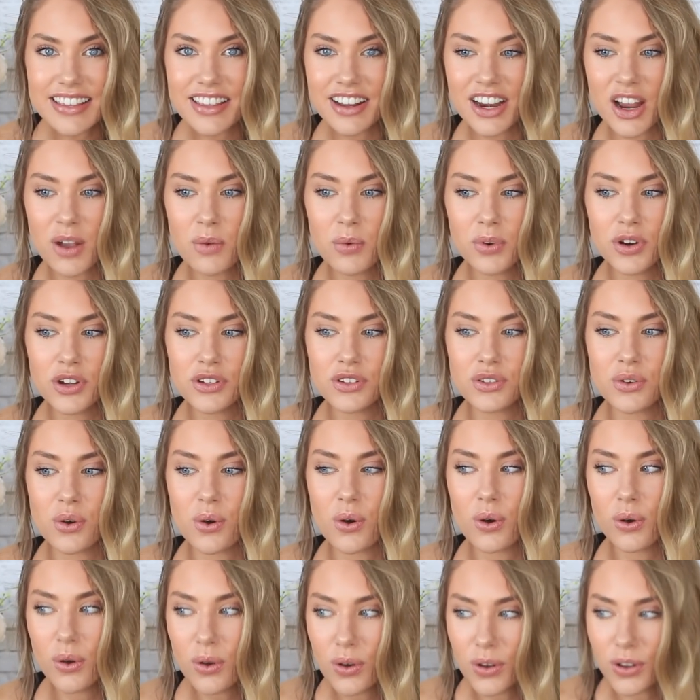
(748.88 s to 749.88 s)
thing that I wanted to
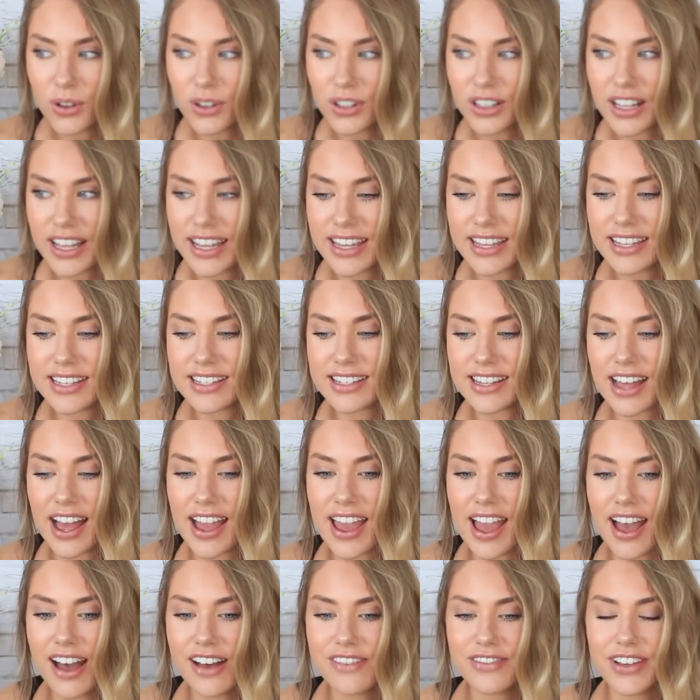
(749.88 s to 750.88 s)
haul is
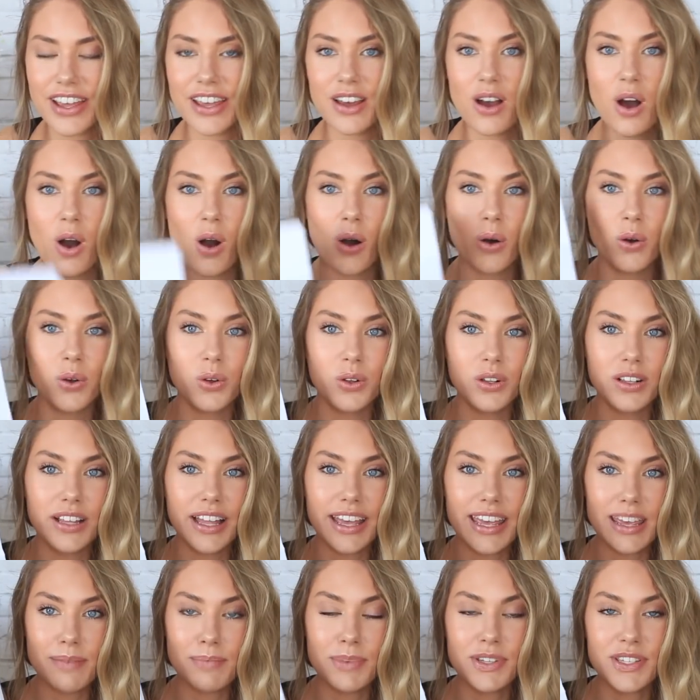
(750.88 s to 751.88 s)
I have a whole
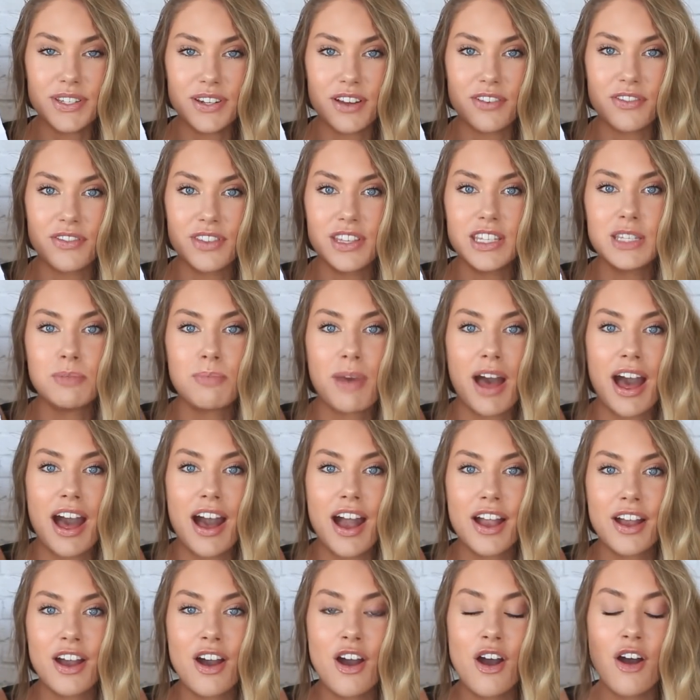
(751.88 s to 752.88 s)
heap of stuff in this
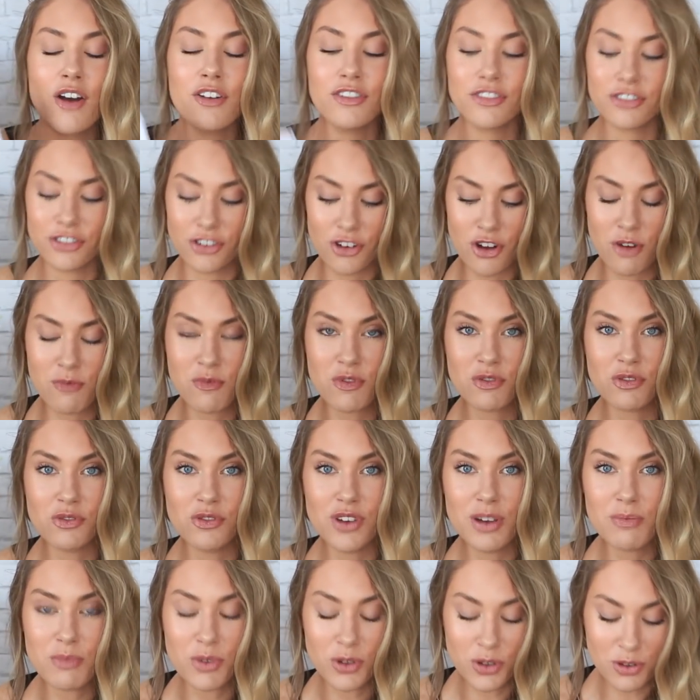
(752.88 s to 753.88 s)
bag
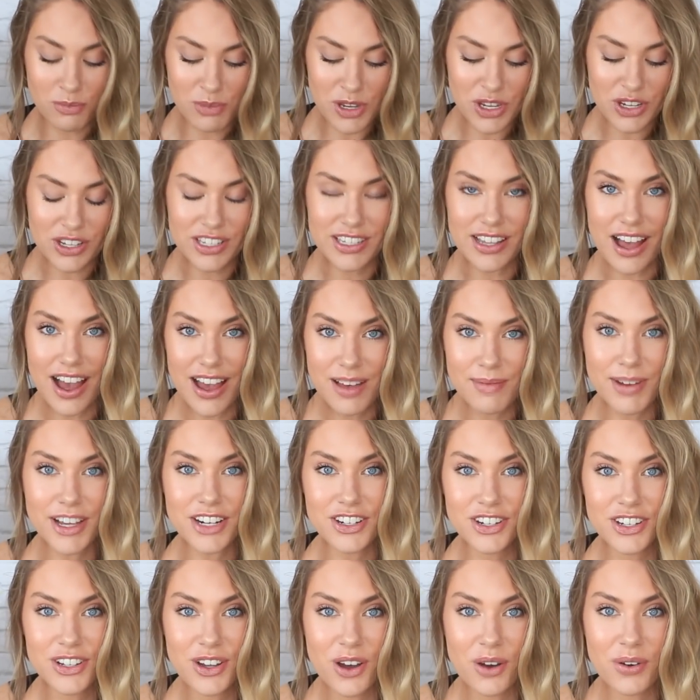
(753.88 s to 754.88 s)
from Rimmel because I'm
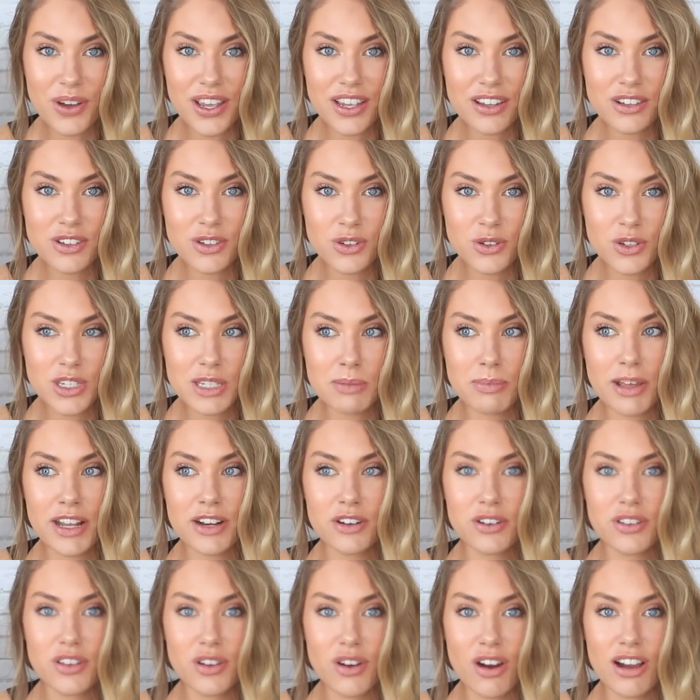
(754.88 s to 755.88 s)
actually going to
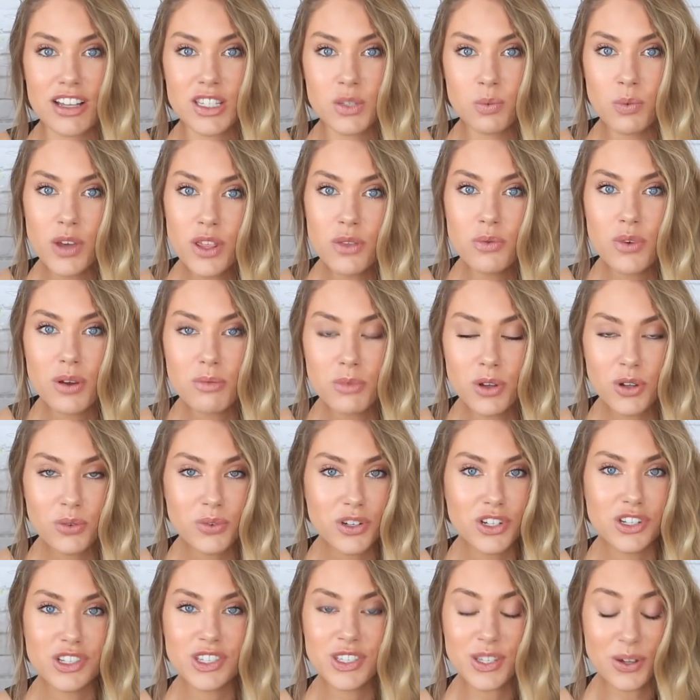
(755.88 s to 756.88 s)
Splendour in the Grass with
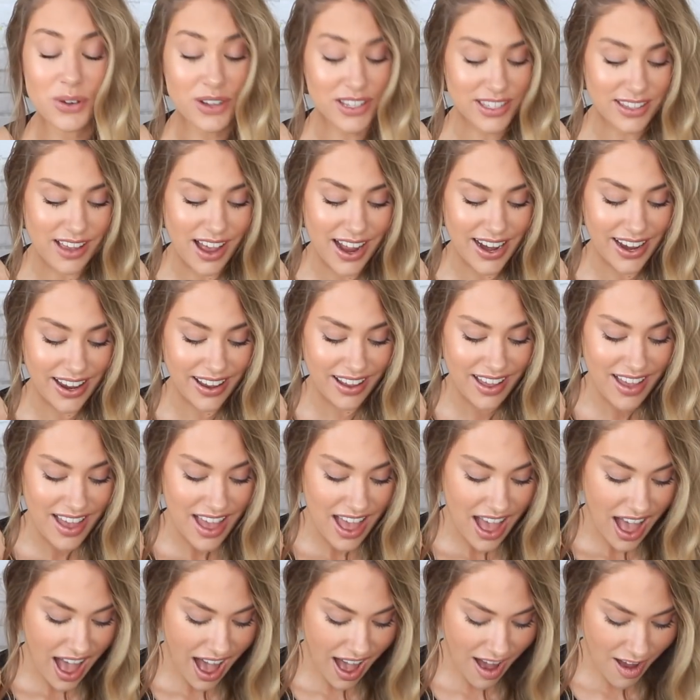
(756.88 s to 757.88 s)
Rimmel, which is so exciting.
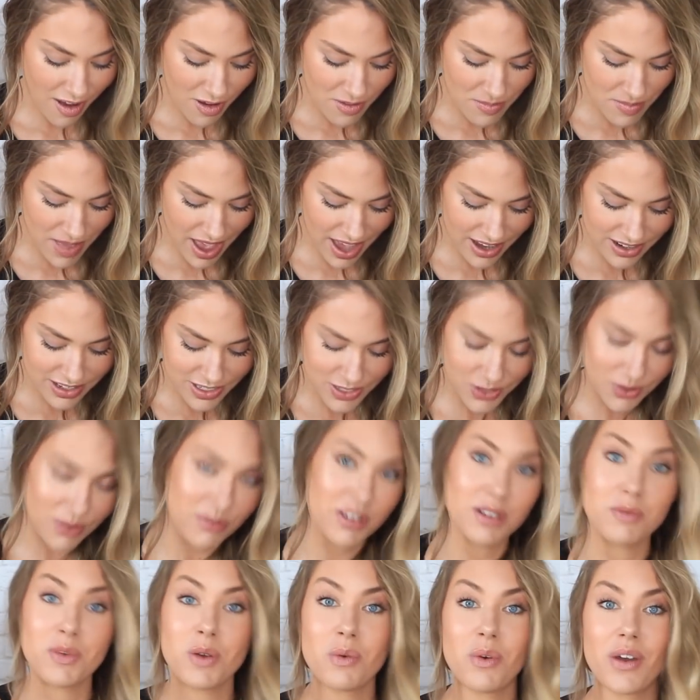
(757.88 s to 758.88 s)
Um, and so
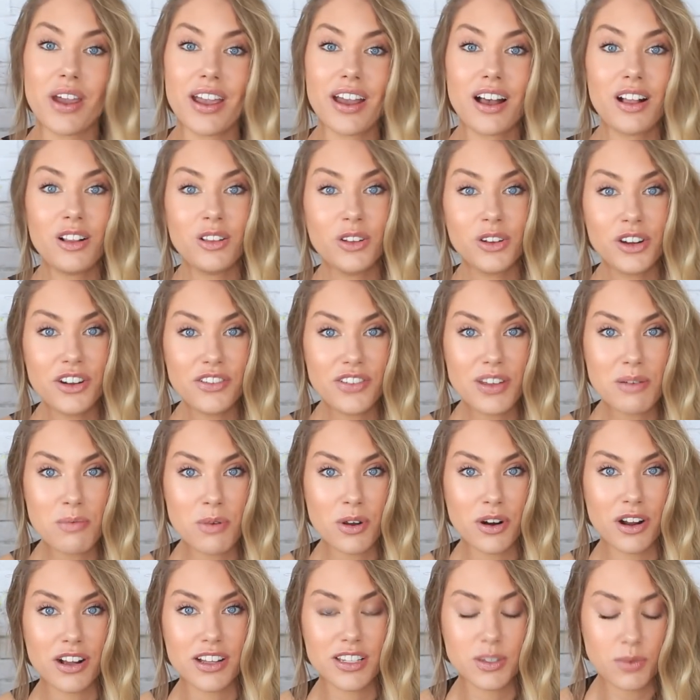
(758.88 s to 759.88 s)
I'm going to be wearing a lot of their
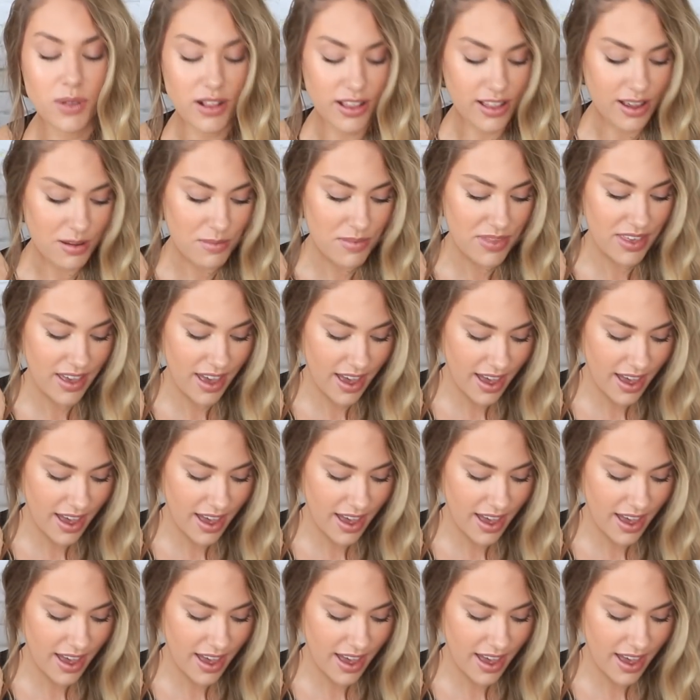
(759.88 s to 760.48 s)
products while I'm